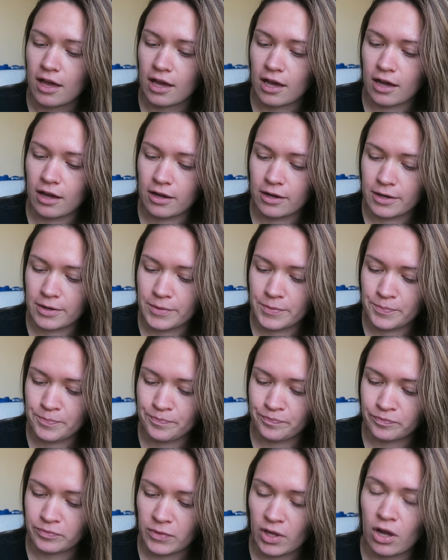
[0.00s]

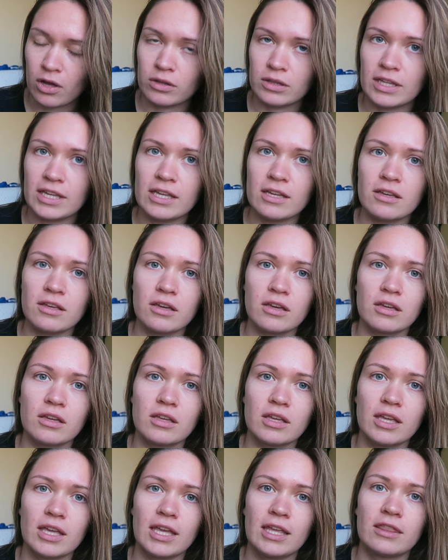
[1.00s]
Um, I'll link
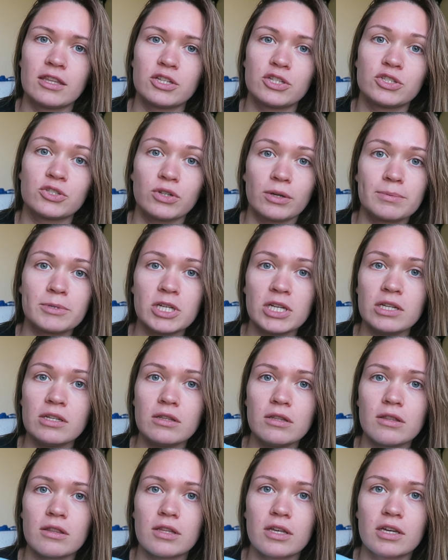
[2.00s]
in the
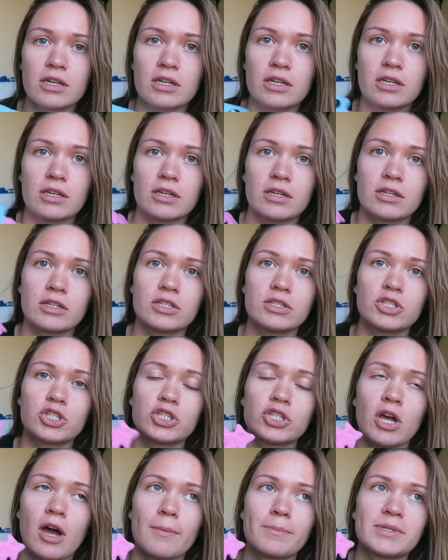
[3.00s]
description the
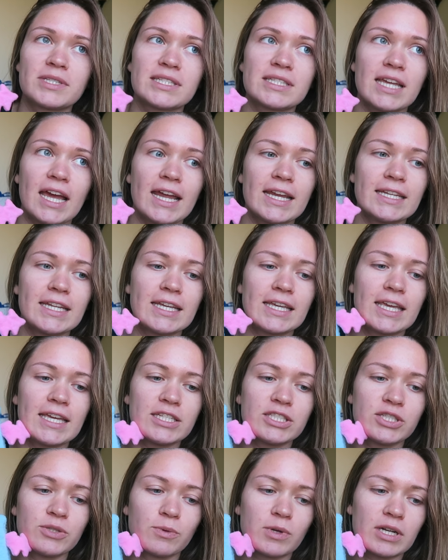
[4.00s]
shop site in
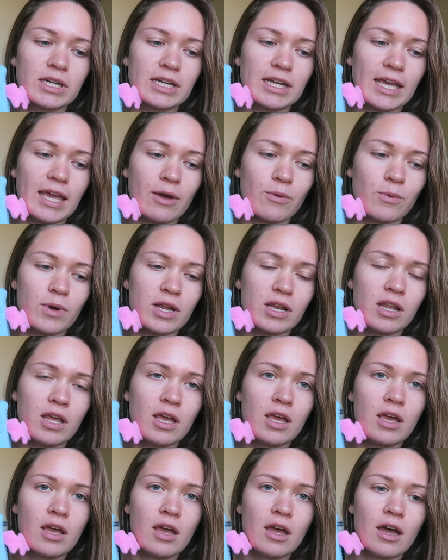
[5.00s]
case you wanted to get one.